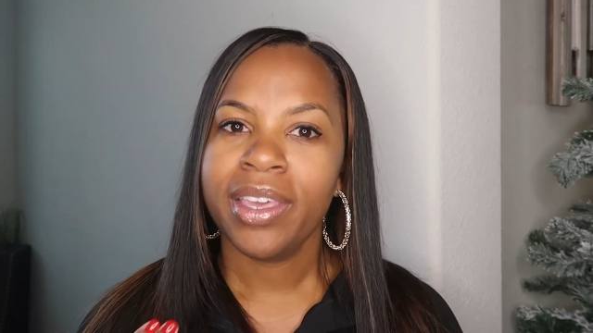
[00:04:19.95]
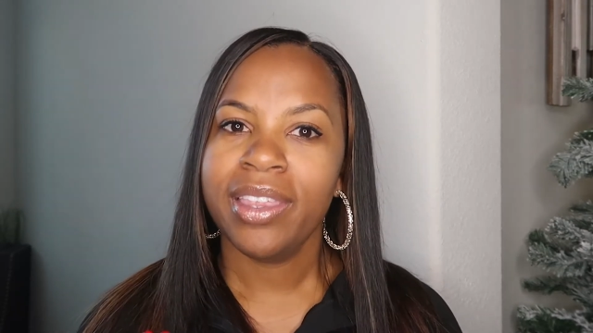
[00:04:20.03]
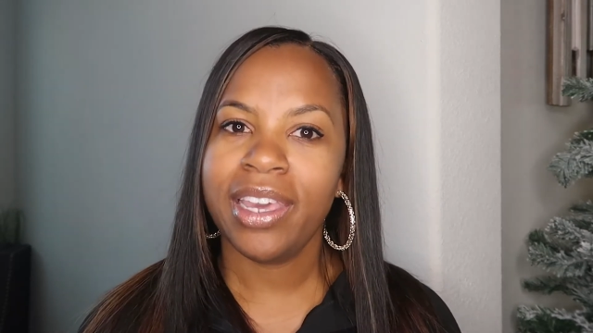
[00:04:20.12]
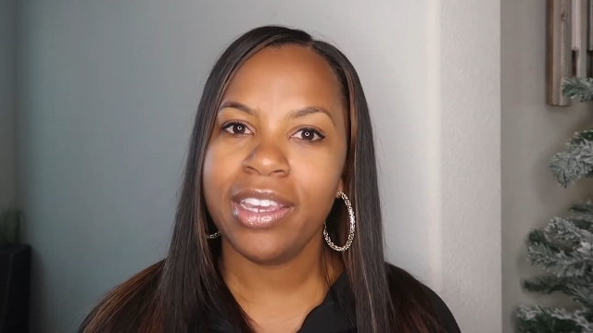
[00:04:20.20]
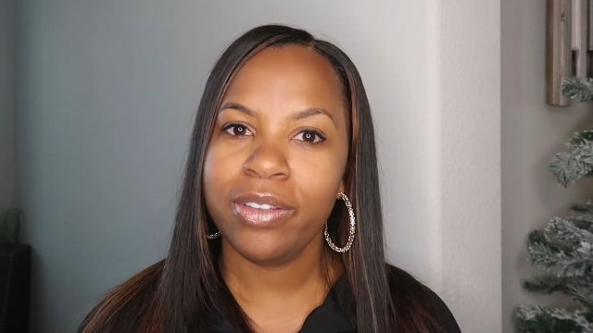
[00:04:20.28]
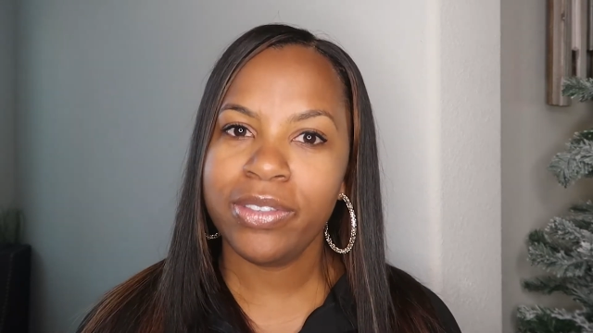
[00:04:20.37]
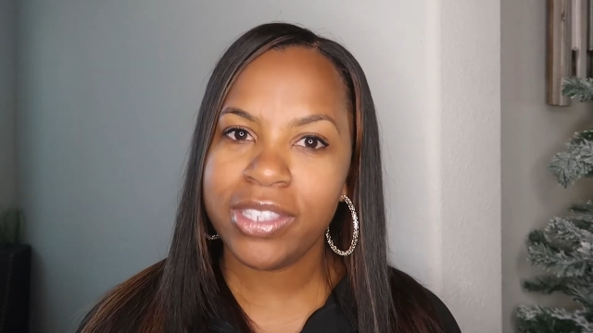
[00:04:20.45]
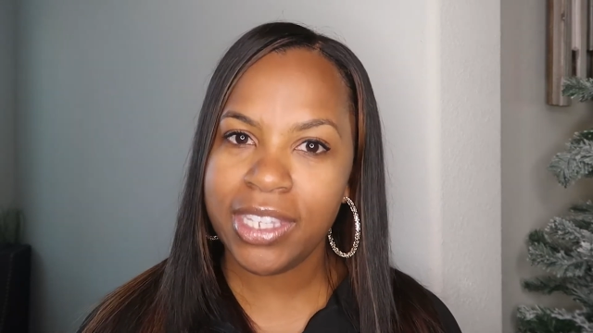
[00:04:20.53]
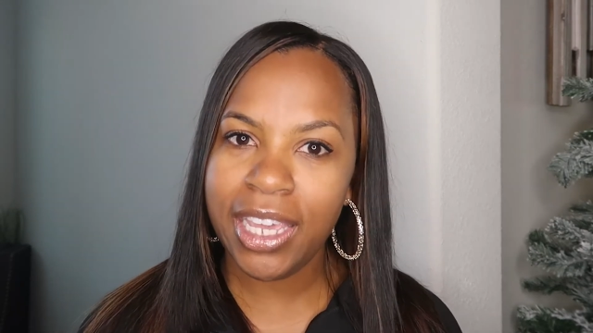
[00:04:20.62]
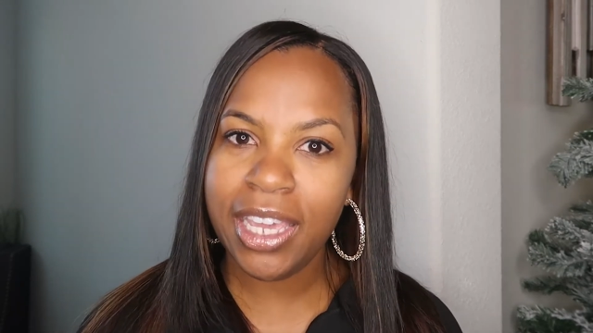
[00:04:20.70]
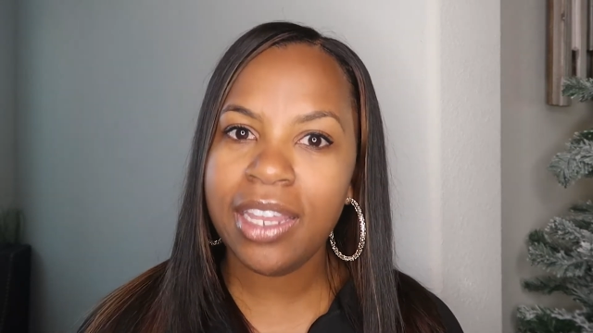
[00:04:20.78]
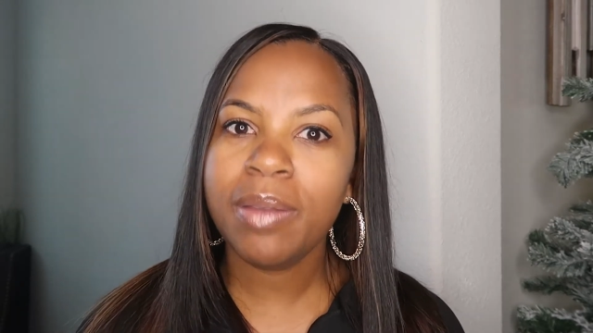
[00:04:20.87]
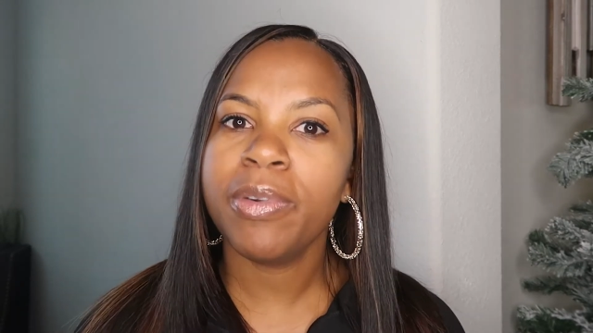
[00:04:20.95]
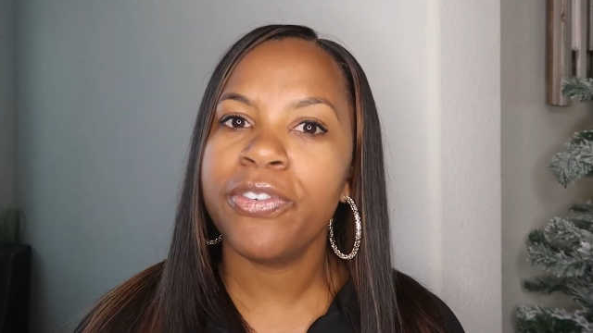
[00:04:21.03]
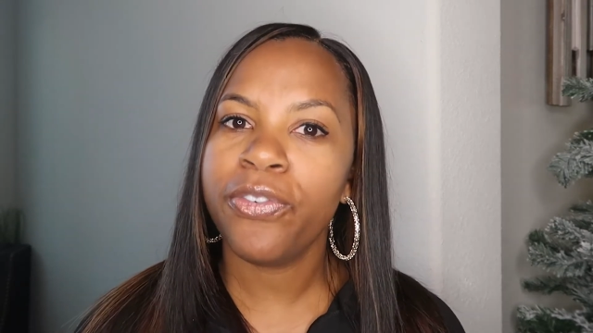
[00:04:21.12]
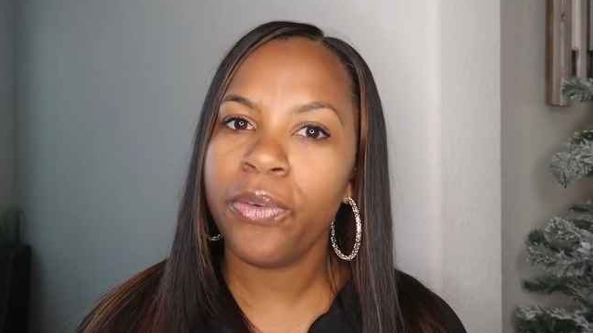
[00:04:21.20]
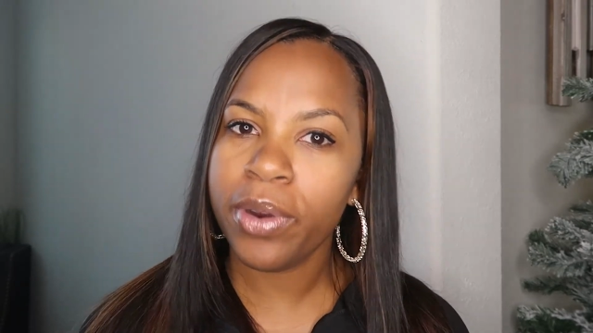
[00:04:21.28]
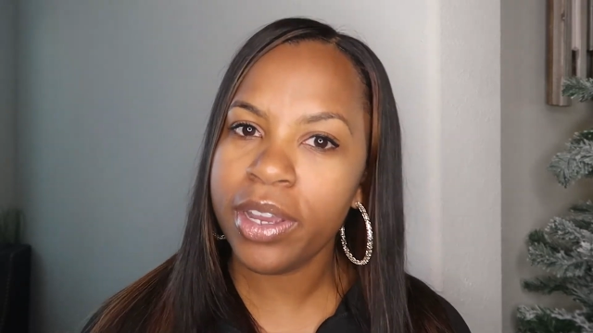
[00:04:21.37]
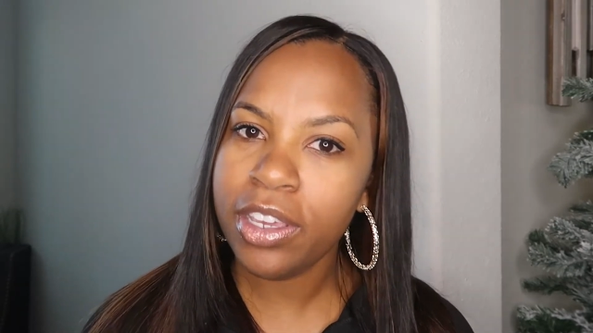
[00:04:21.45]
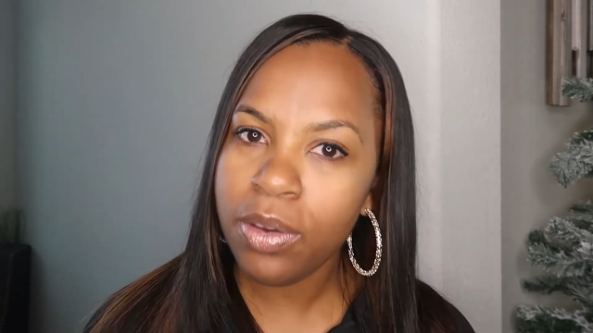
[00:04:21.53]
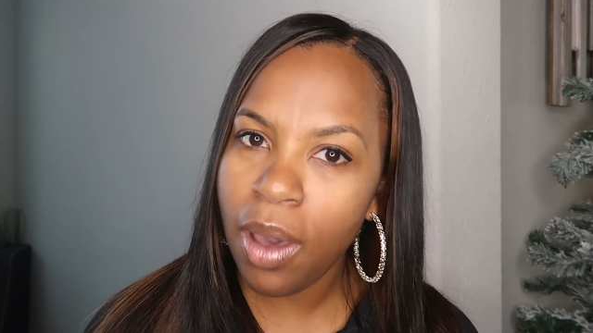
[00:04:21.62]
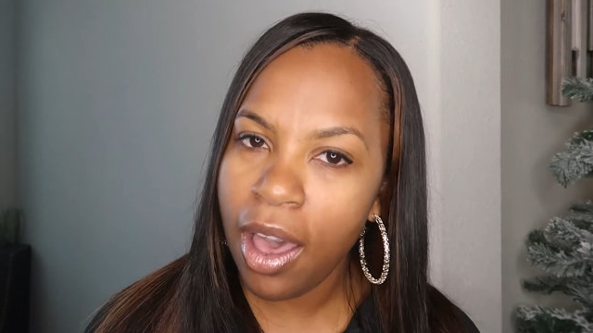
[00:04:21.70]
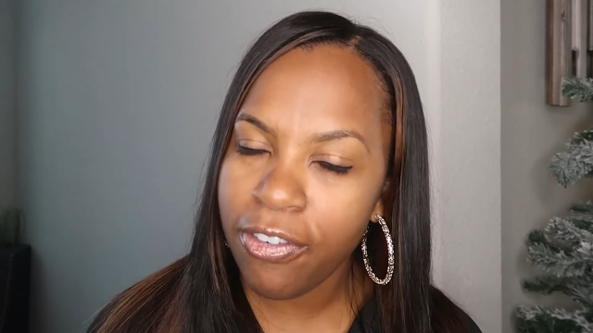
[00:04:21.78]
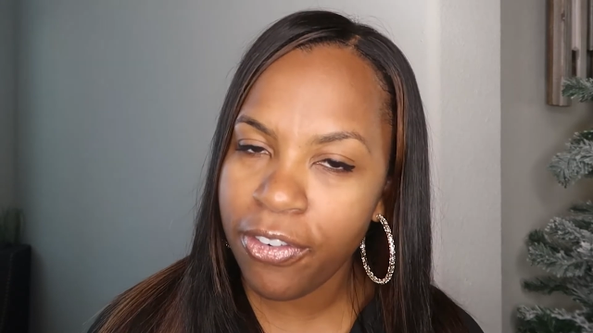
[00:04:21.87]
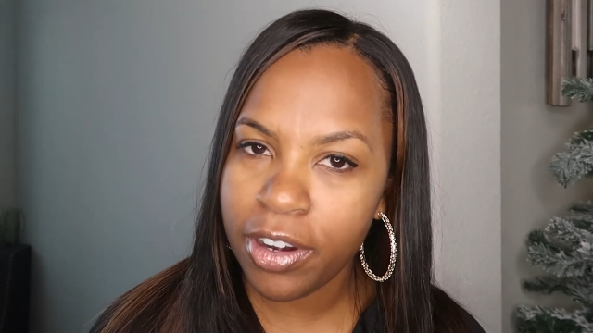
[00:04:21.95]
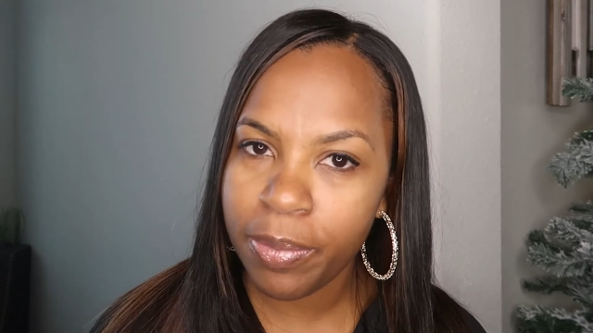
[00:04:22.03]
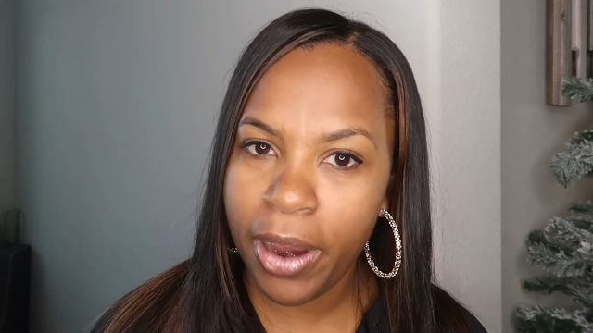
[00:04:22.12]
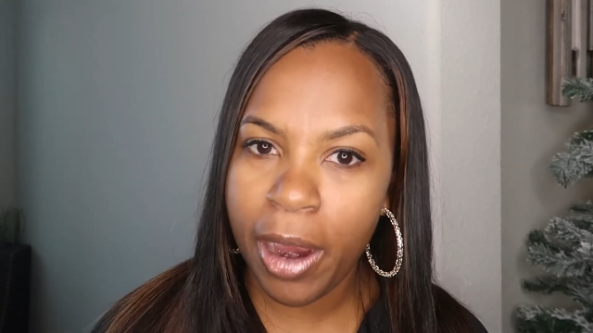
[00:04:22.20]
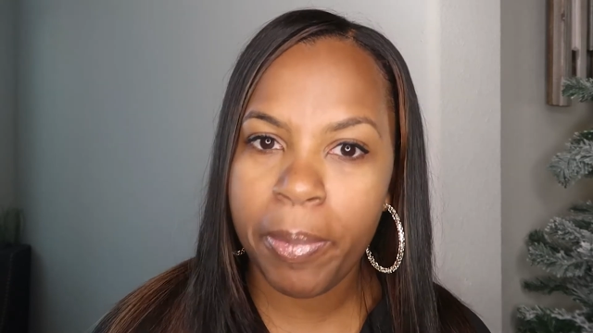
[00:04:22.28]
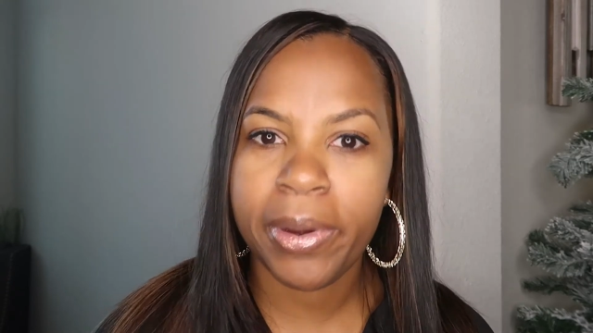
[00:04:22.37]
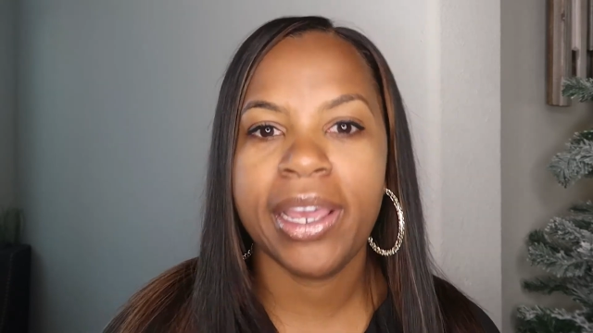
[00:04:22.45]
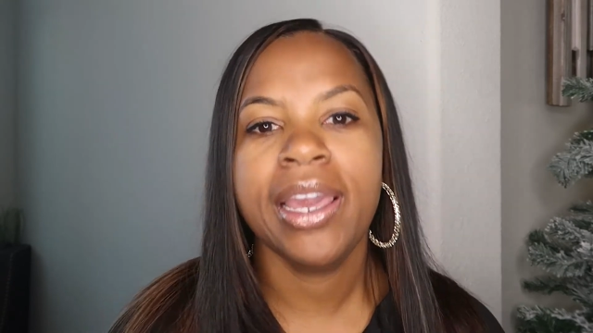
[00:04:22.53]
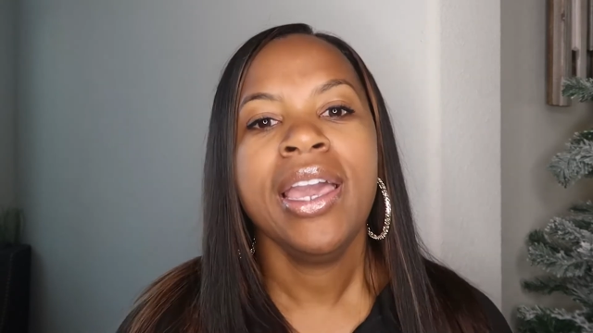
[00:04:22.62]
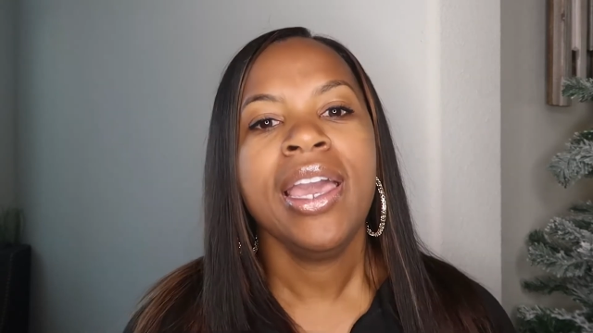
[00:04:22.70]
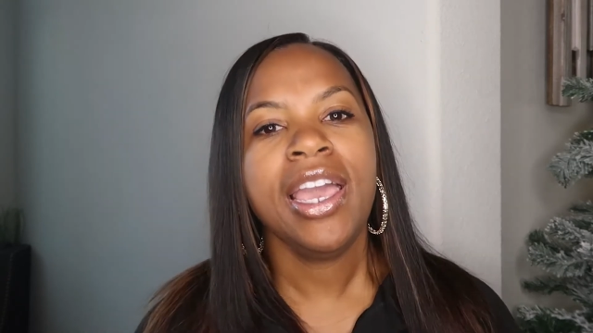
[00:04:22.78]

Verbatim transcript: that you see it before you offer on a property,